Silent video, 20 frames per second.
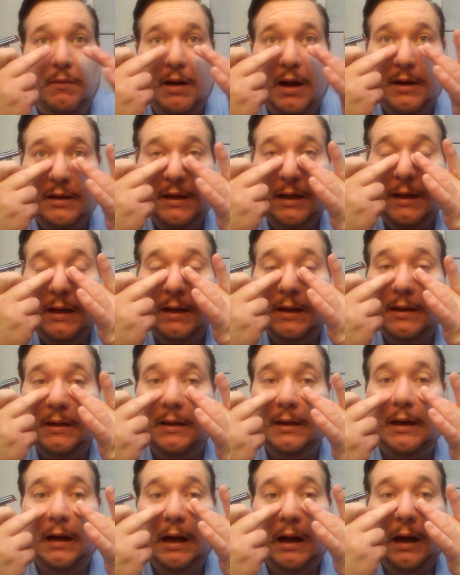around
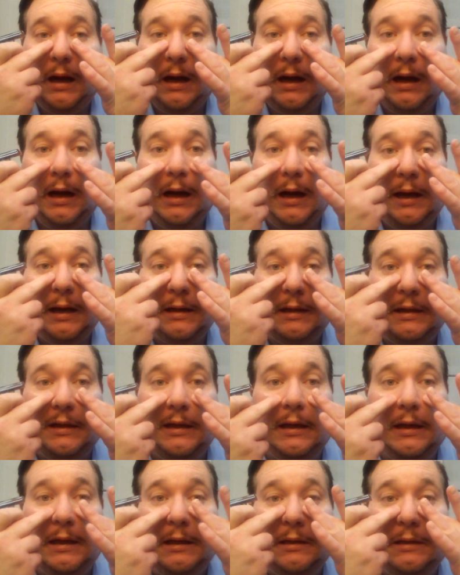here, I
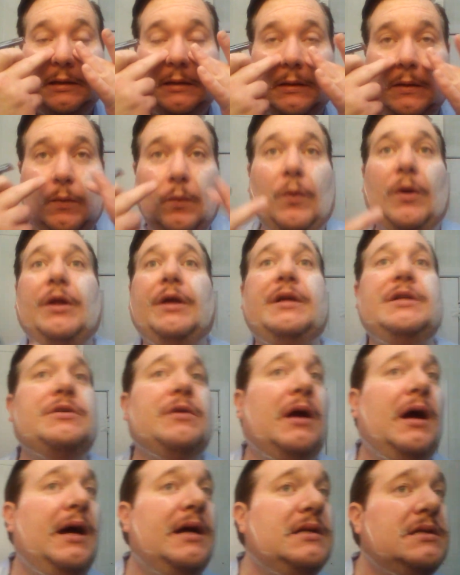get really
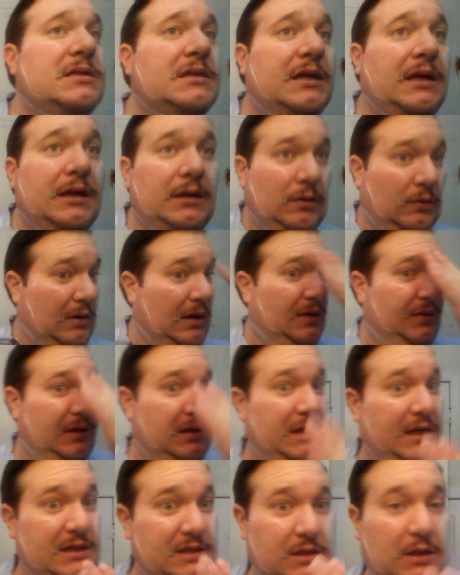dry skin around the
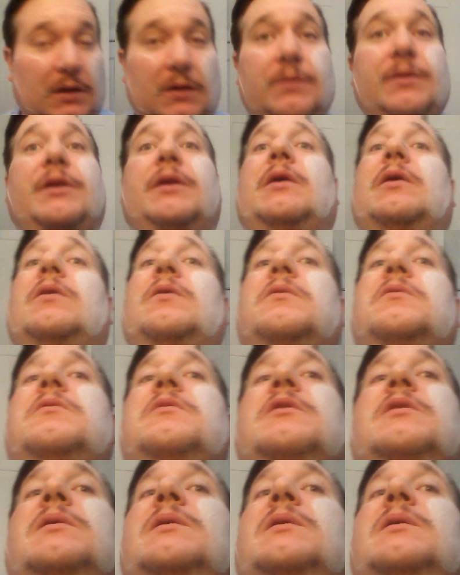T-zone. You know,